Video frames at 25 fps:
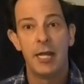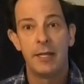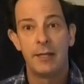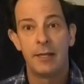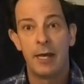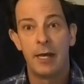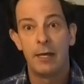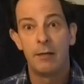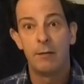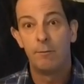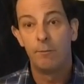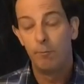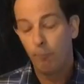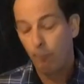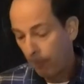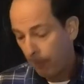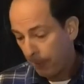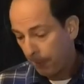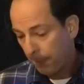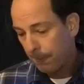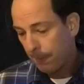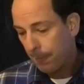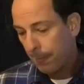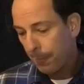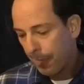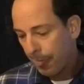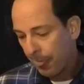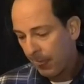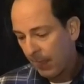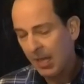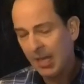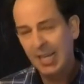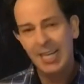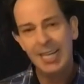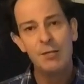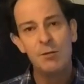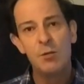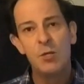that
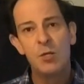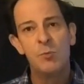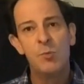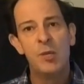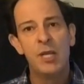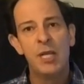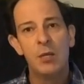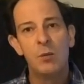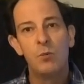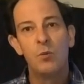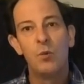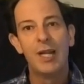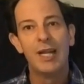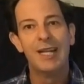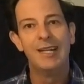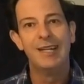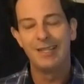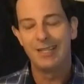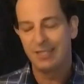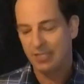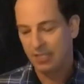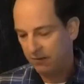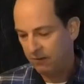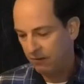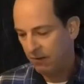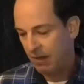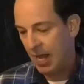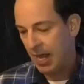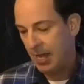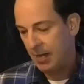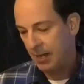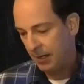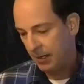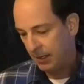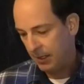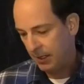and to be a witness of that.